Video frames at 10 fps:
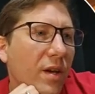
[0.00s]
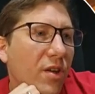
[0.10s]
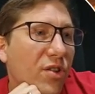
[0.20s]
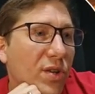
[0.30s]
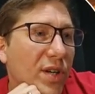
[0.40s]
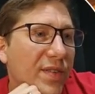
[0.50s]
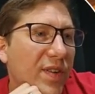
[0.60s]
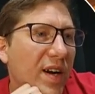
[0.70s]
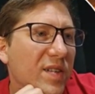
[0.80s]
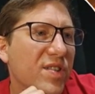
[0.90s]

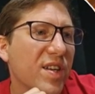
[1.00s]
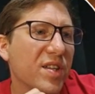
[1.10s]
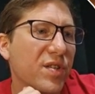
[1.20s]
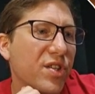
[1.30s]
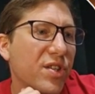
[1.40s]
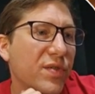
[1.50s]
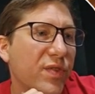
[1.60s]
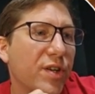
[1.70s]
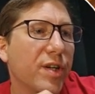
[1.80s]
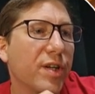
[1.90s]
35 cents, just
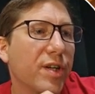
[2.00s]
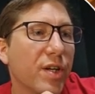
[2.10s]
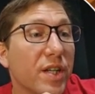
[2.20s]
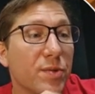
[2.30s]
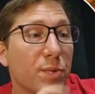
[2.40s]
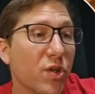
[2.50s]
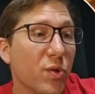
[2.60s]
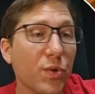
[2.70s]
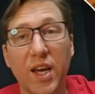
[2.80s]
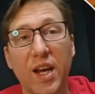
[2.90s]
very good, especially
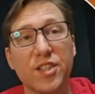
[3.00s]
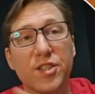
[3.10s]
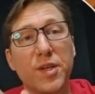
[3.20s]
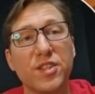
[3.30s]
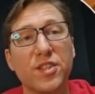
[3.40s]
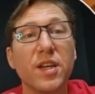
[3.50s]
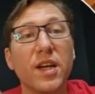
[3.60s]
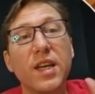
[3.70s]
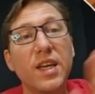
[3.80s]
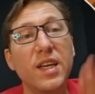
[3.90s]
with haste, means
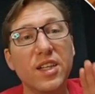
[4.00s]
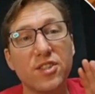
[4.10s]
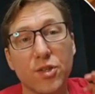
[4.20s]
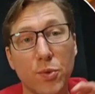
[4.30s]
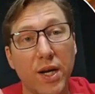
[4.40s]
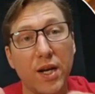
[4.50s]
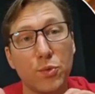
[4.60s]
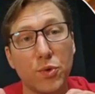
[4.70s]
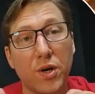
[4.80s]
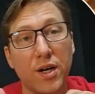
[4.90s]
he hits the
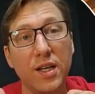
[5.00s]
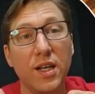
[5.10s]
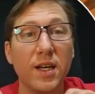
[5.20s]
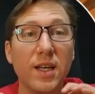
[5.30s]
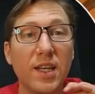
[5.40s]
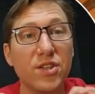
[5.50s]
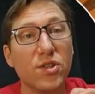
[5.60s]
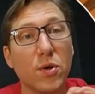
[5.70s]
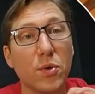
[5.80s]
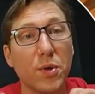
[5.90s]
ground running, he's
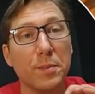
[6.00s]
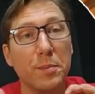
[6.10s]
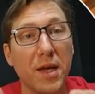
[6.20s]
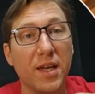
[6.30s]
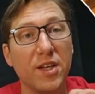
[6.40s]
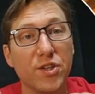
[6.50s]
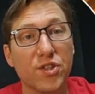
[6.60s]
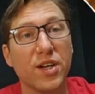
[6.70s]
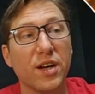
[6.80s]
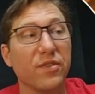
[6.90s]
already making your
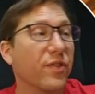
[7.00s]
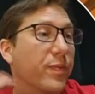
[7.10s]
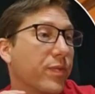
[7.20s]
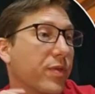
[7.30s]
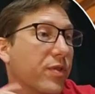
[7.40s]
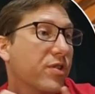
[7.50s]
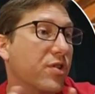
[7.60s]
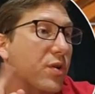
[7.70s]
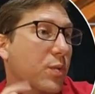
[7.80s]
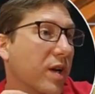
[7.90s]
stuff.
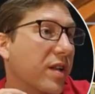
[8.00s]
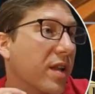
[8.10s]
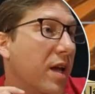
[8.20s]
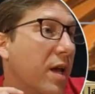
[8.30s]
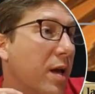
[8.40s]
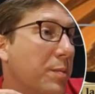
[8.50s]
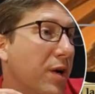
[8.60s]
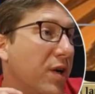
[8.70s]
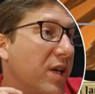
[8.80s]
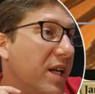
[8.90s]
Turn 1.
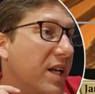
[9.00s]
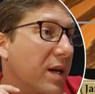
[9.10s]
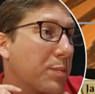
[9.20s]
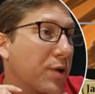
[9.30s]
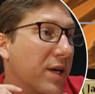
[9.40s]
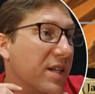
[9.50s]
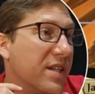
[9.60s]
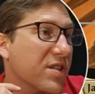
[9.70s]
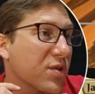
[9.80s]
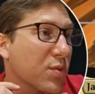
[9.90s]
Marionette
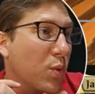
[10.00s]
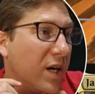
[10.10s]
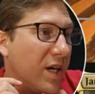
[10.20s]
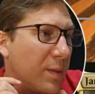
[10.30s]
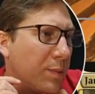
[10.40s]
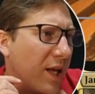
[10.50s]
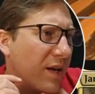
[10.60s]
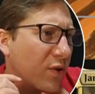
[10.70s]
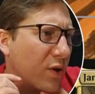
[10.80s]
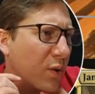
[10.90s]
Apprentice, 1 and a black
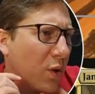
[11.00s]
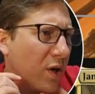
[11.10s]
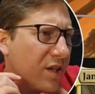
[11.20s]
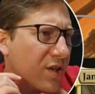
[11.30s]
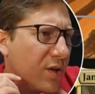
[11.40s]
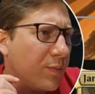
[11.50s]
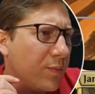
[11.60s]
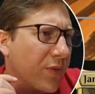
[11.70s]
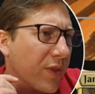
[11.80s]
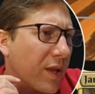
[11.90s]
for a 1/2,
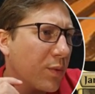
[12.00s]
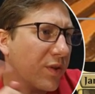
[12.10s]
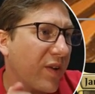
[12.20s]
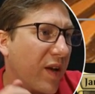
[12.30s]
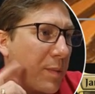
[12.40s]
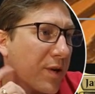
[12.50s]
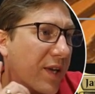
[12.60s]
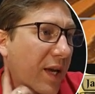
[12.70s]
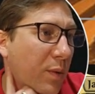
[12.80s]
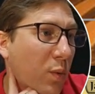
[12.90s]
with
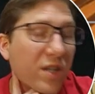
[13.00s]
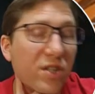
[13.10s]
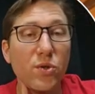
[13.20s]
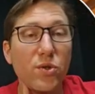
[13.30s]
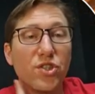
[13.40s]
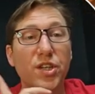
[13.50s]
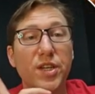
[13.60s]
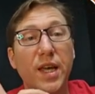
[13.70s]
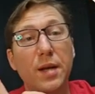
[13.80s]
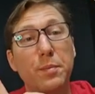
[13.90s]
Fabricate 1, so she
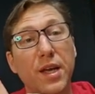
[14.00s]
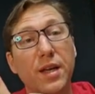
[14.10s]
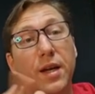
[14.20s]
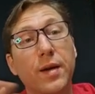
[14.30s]
can make...